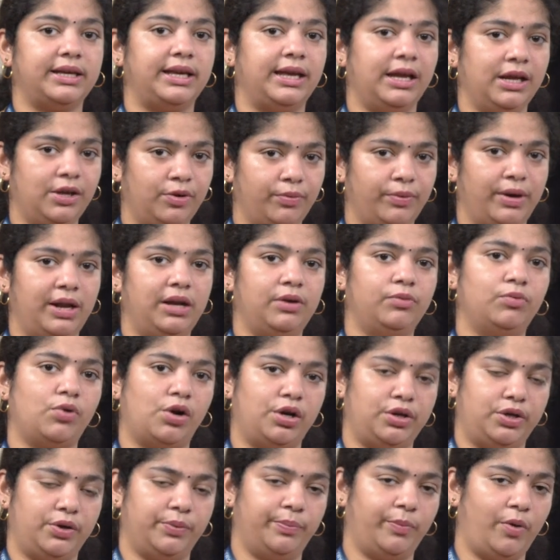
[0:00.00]
equal
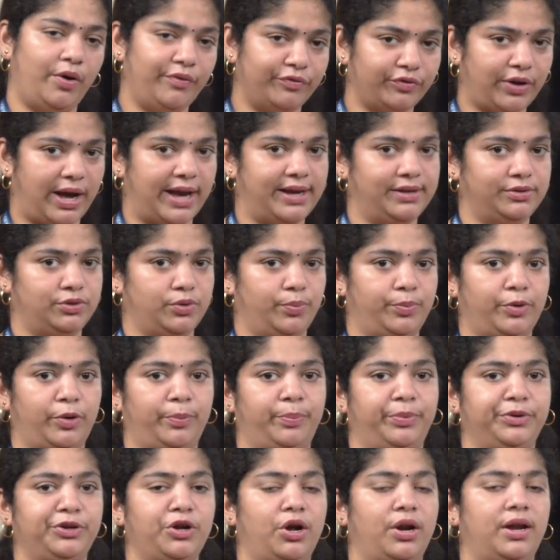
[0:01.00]
volume of
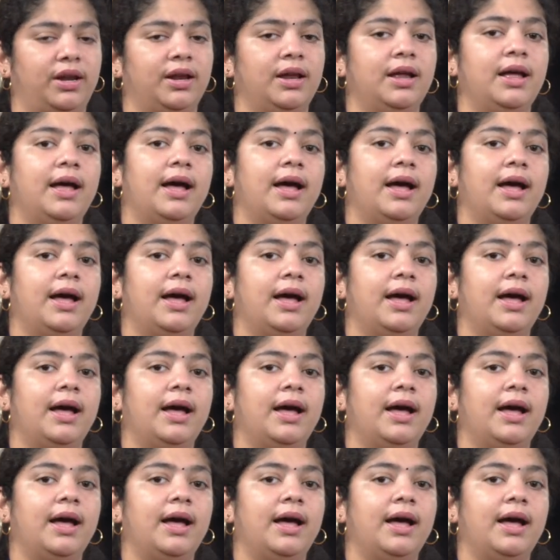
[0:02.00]
isopropanol,